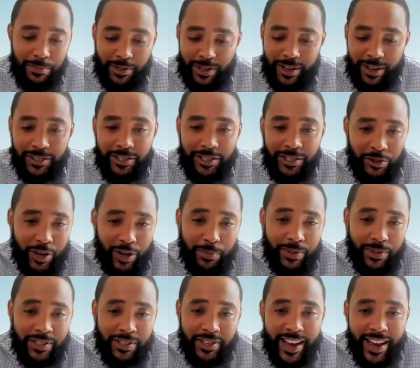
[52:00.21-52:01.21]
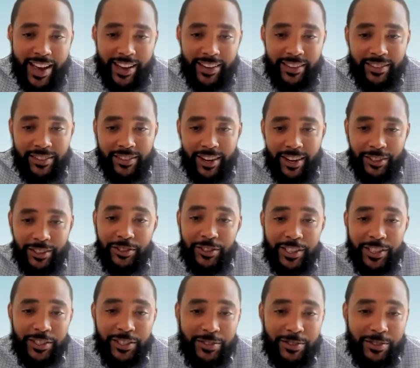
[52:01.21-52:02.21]
so I'll just drop in the chat our
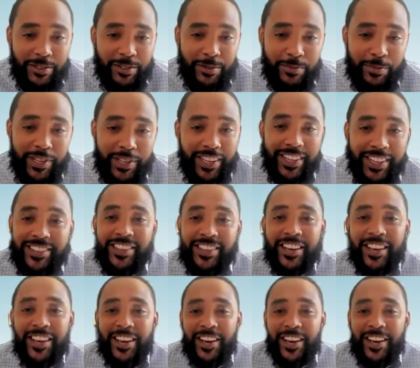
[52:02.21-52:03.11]
screening tools because